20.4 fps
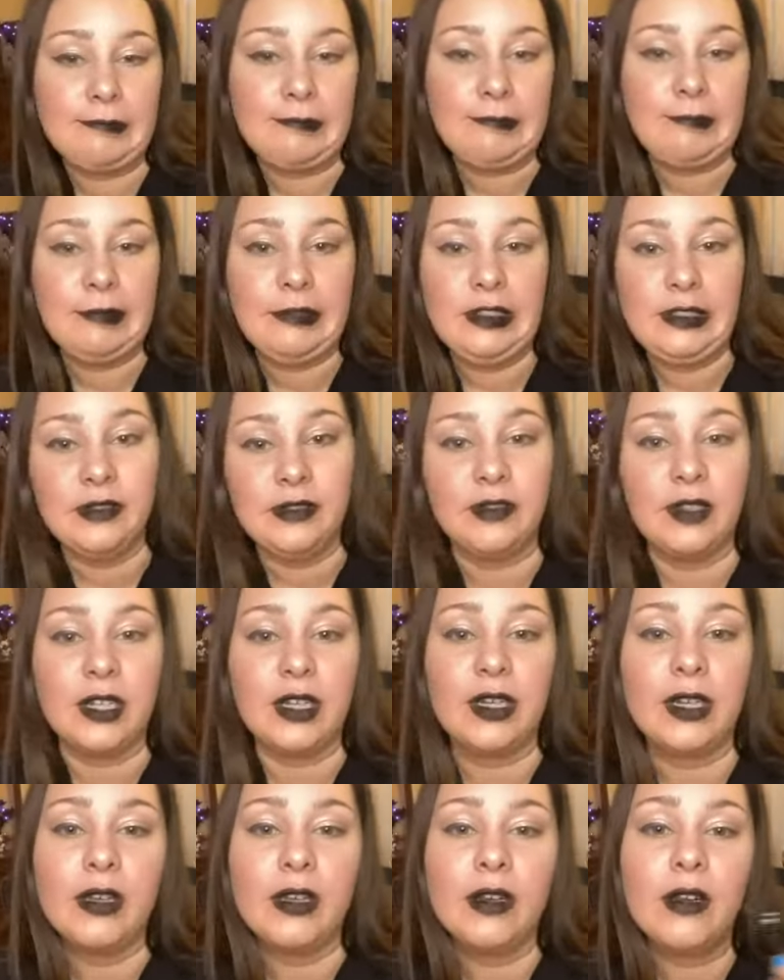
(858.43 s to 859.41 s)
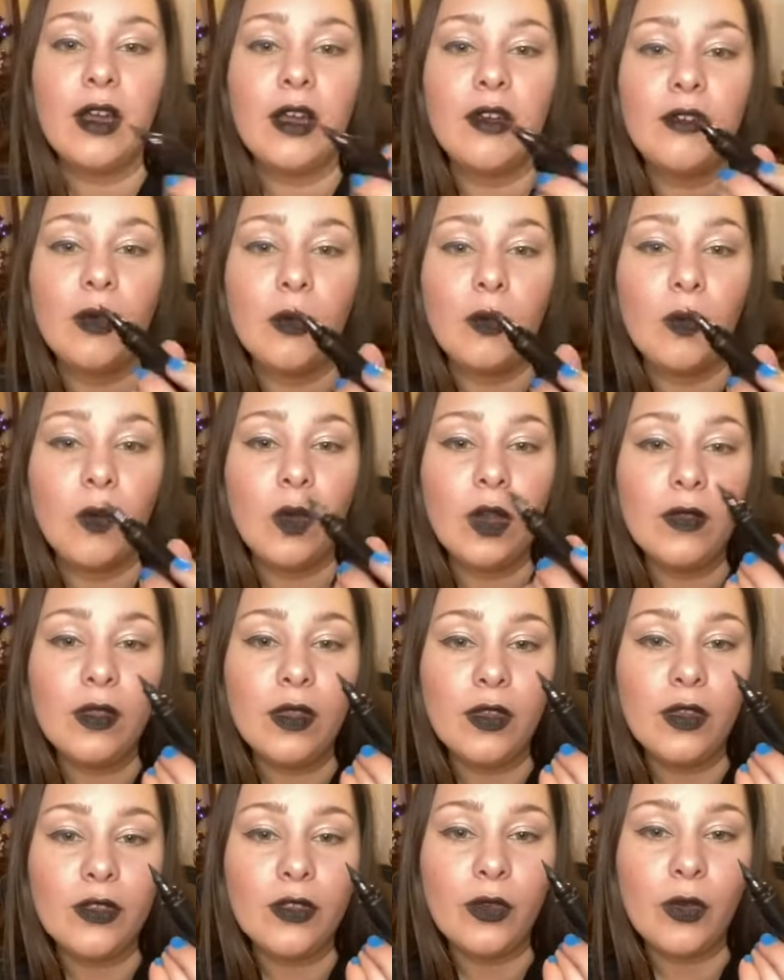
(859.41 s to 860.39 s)
If I can get it off. One
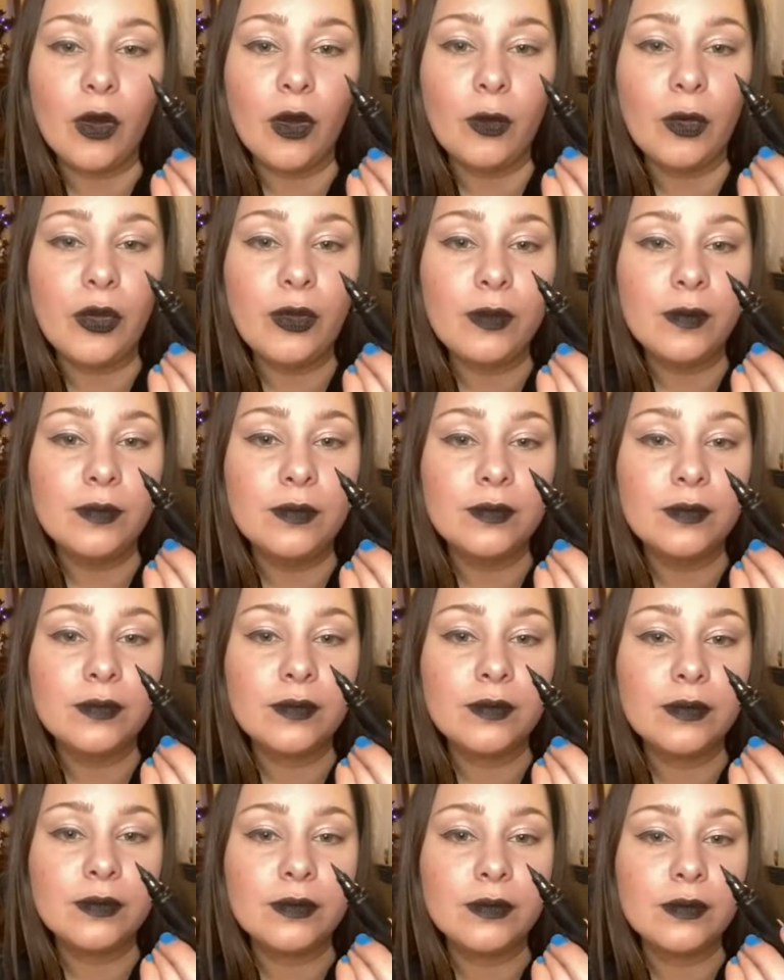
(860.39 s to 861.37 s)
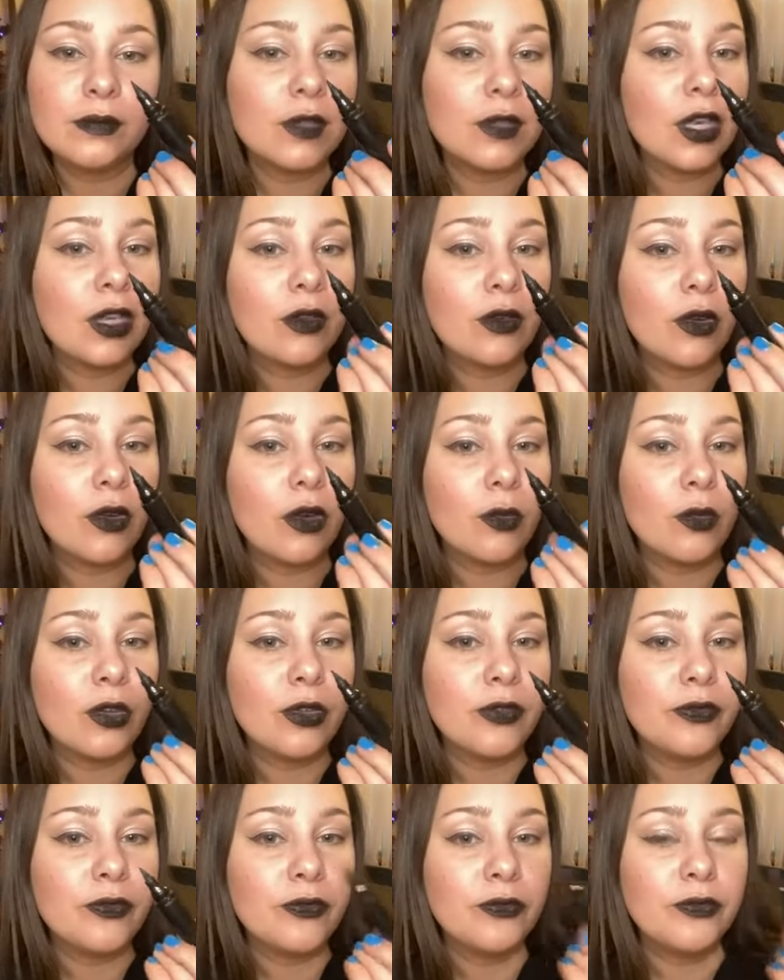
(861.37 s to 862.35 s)
looks normal, like a
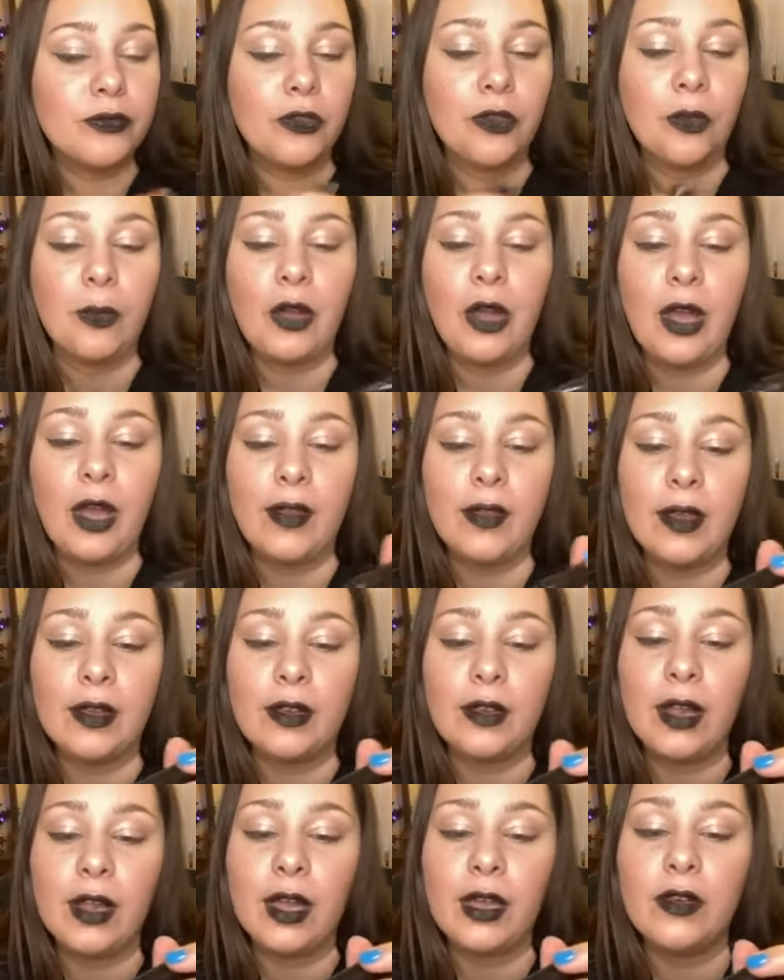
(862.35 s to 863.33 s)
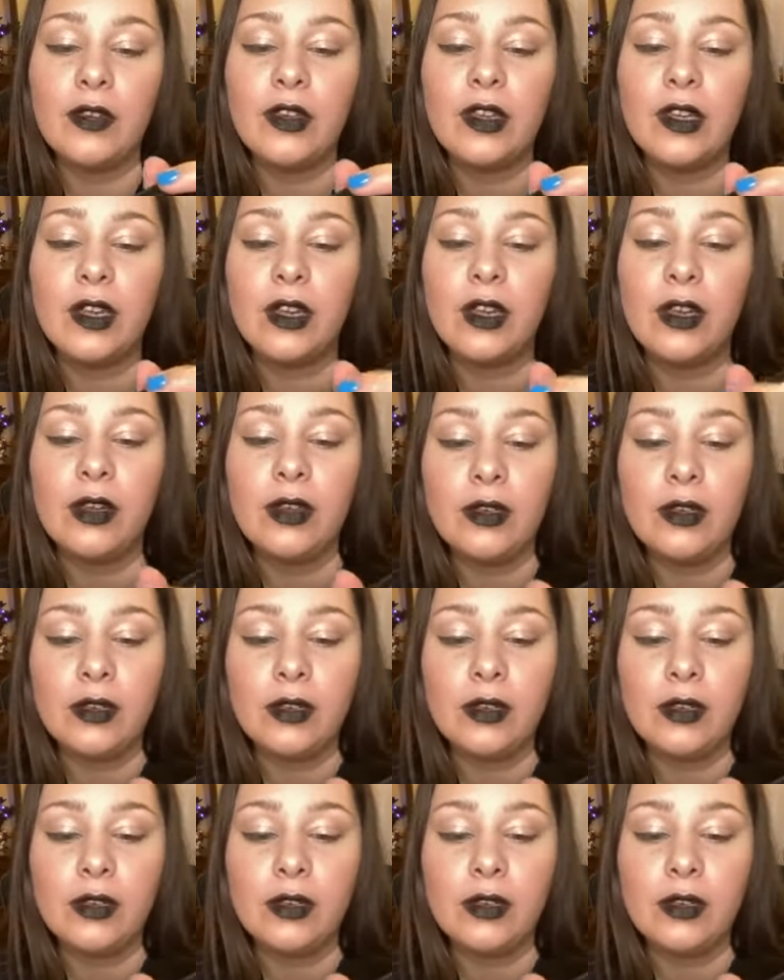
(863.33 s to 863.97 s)
normal eyeliner end here.